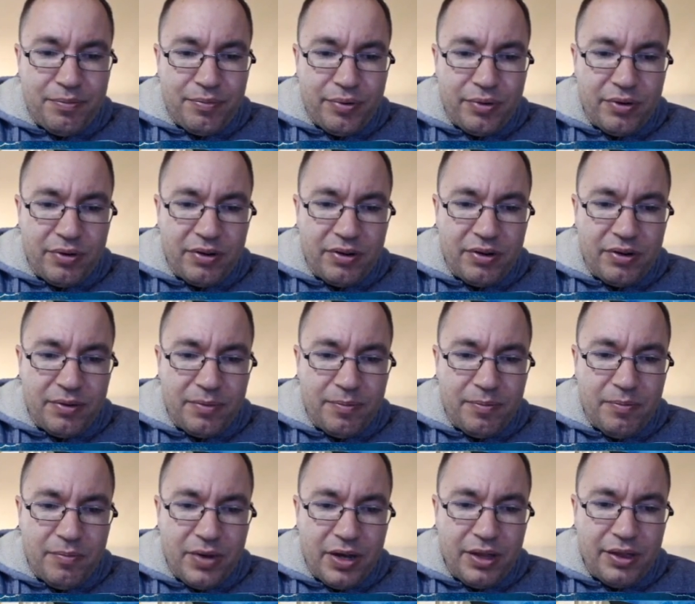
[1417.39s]
per
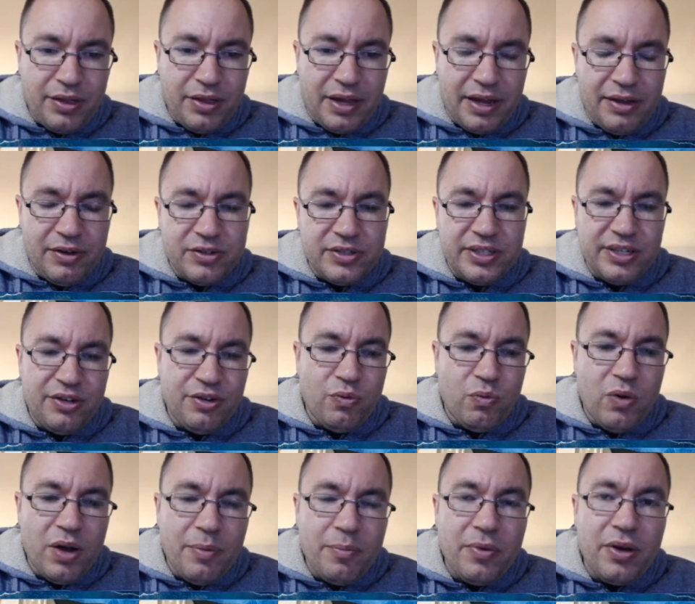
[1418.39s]
month. I usually do
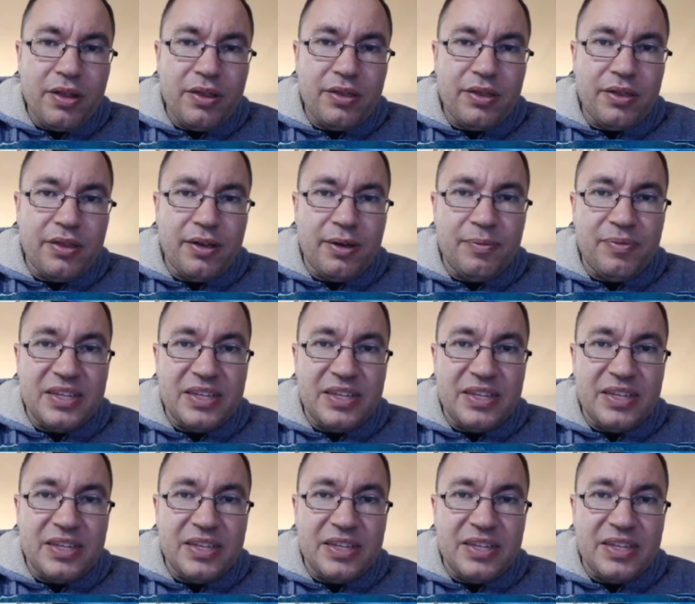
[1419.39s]
1 month.